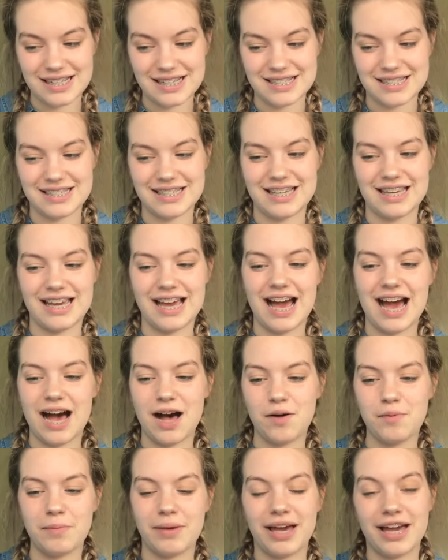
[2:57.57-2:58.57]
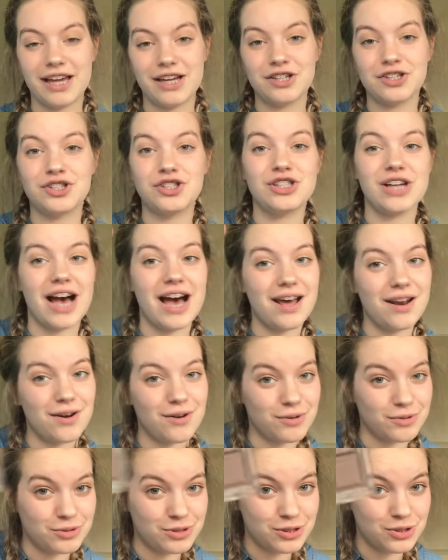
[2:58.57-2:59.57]
is the Almay
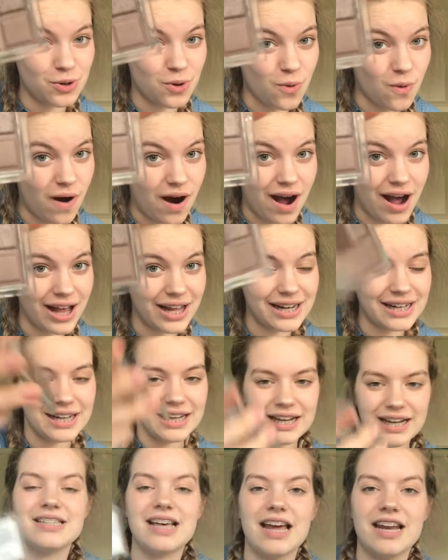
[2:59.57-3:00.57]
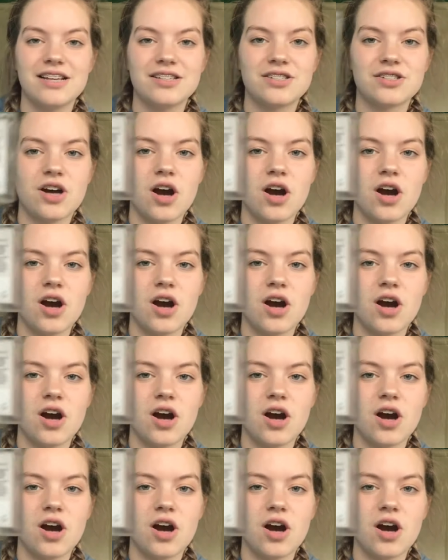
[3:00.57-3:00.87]
Shadow Squad set is